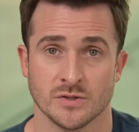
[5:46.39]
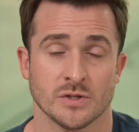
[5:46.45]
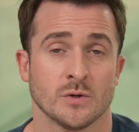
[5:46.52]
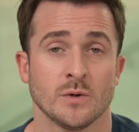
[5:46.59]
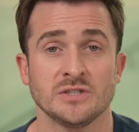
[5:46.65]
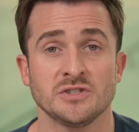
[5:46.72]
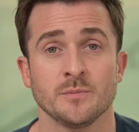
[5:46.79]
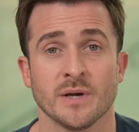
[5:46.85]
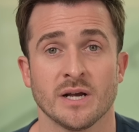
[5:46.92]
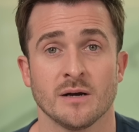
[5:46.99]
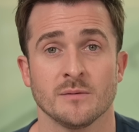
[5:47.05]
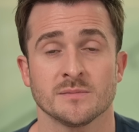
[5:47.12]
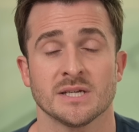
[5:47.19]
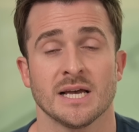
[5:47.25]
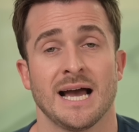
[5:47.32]
So the question
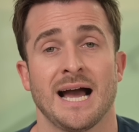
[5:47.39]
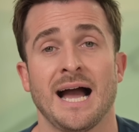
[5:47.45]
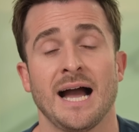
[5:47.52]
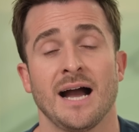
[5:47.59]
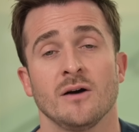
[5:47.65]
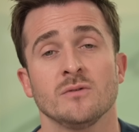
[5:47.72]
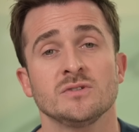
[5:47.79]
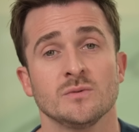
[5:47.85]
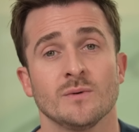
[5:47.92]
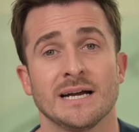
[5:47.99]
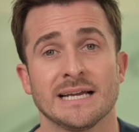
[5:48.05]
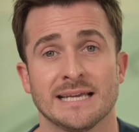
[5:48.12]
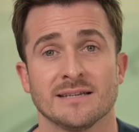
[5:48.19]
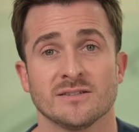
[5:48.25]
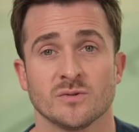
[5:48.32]
becomes how do I
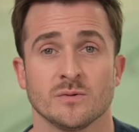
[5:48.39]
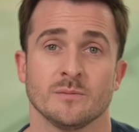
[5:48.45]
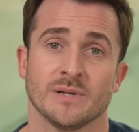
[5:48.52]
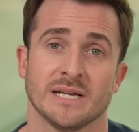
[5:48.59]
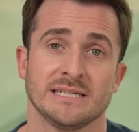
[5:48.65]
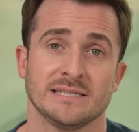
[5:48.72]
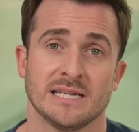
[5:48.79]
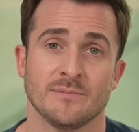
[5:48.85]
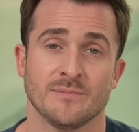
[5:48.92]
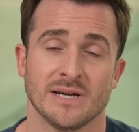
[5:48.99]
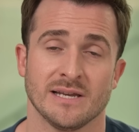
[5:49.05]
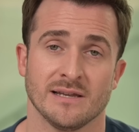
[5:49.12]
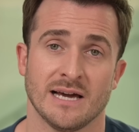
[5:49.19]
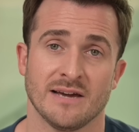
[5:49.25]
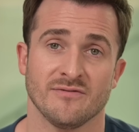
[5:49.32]
get to a place in my
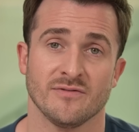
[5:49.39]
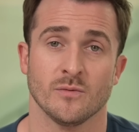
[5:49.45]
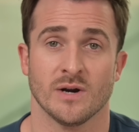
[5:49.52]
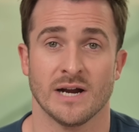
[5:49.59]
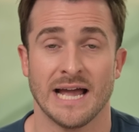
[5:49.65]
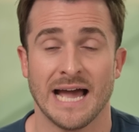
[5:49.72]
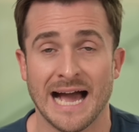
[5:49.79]
life where I